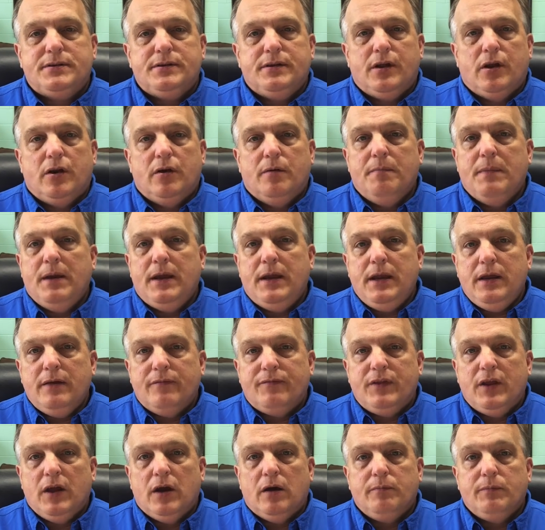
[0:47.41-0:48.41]
There are many
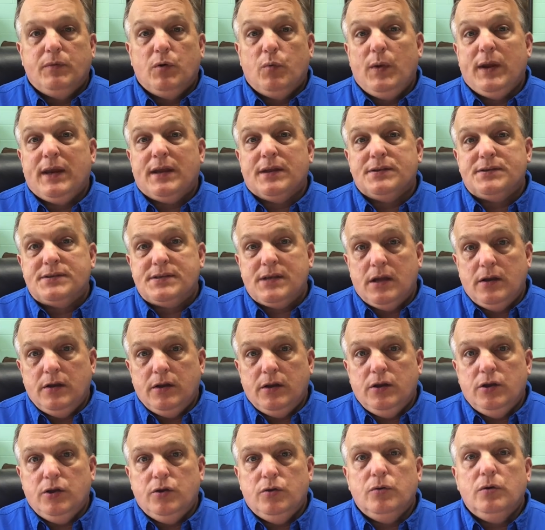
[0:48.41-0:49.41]
of them that we can send to
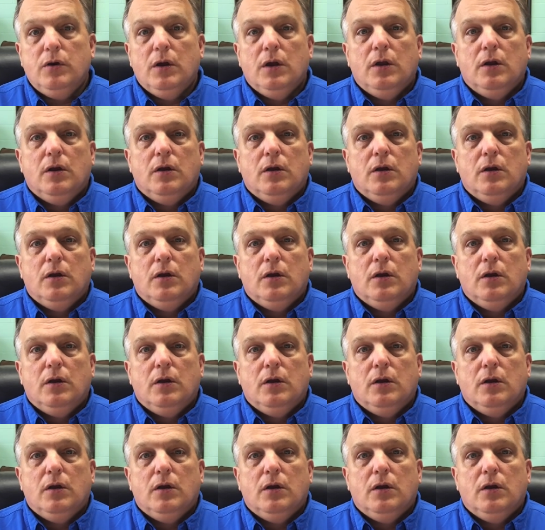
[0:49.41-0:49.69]
you.